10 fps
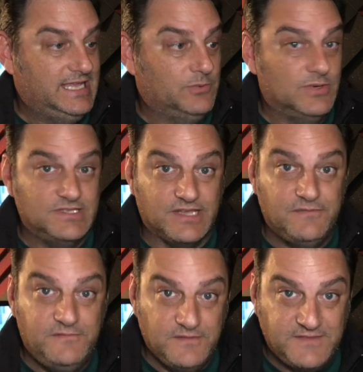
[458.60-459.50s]
it was a
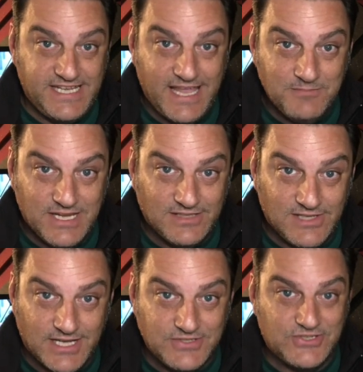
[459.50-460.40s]
58-minute
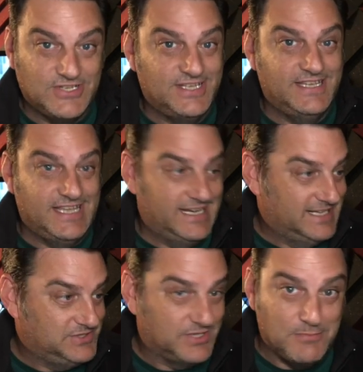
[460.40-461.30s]
lunch. And
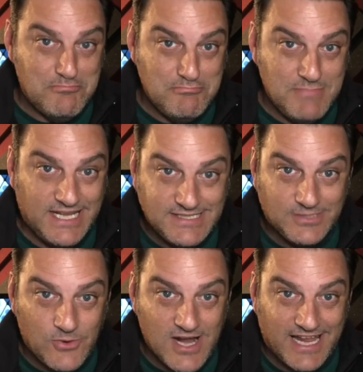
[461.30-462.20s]
I took a minute
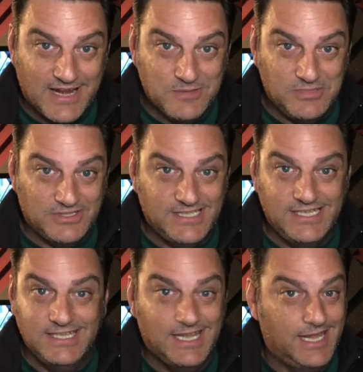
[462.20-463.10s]
to walk out of the
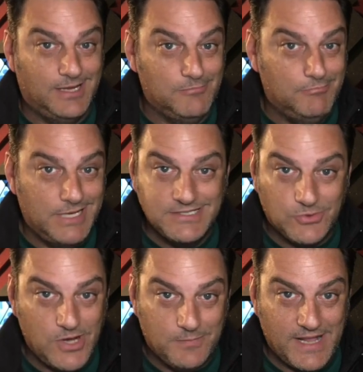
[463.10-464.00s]
building and a minute
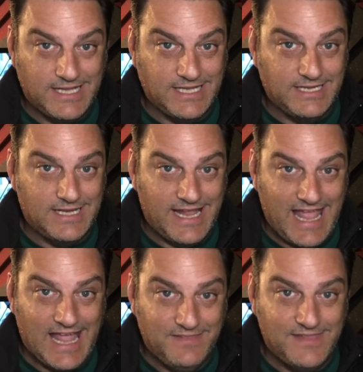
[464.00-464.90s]
to walk back in, and I
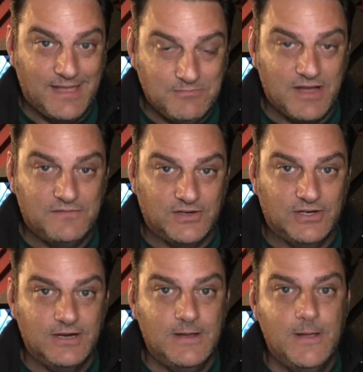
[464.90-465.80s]
had that
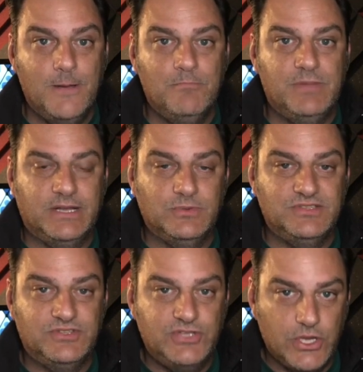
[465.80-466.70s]
buffer. But it
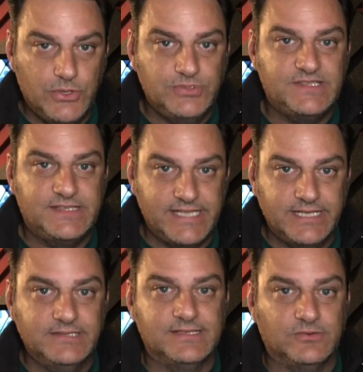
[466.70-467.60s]
was those
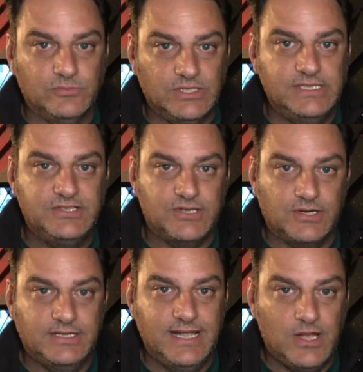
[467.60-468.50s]
things that really
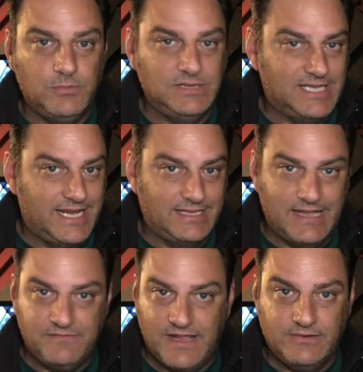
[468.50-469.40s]
started help laying
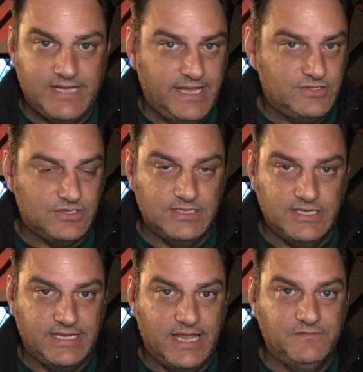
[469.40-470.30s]
that
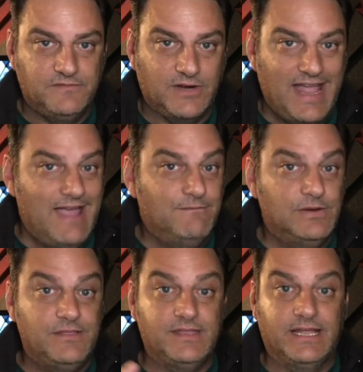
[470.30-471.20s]
foundation, again, for
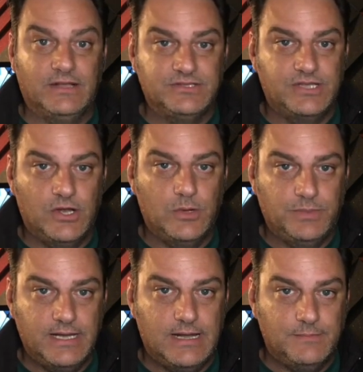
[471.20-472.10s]
everything else to
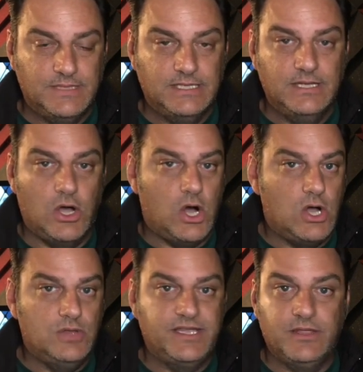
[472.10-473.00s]
open up,
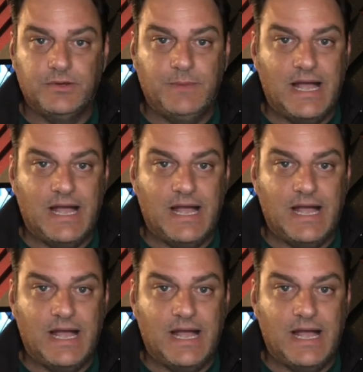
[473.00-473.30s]
all the other